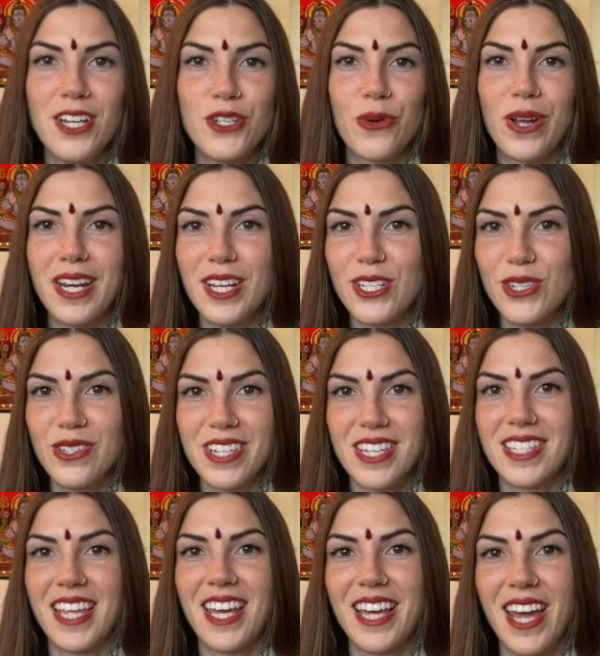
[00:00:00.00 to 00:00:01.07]
joint issues as
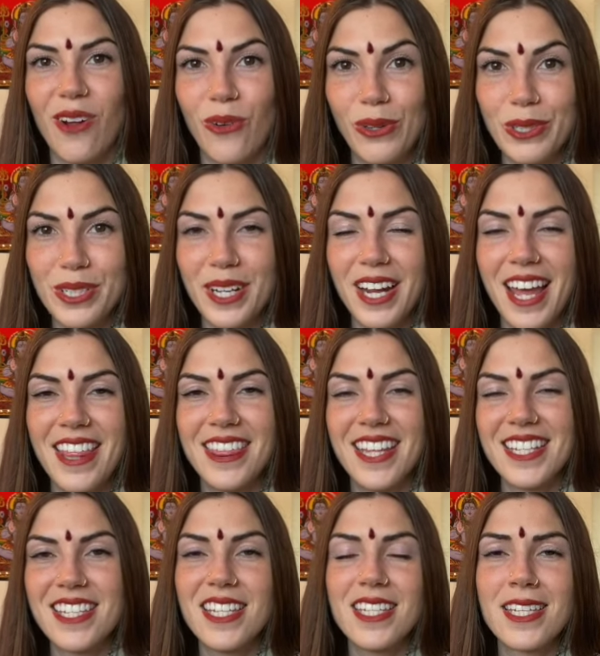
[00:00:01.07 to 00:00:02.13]
they get older. And
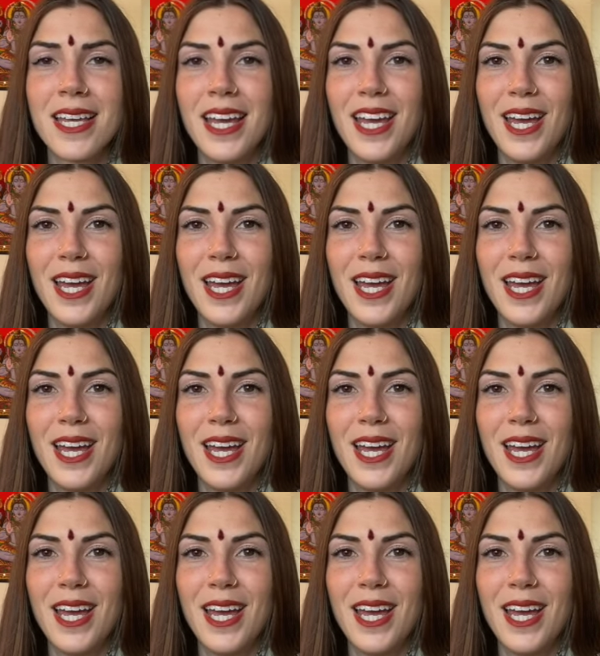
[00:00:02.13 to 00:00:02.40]
this is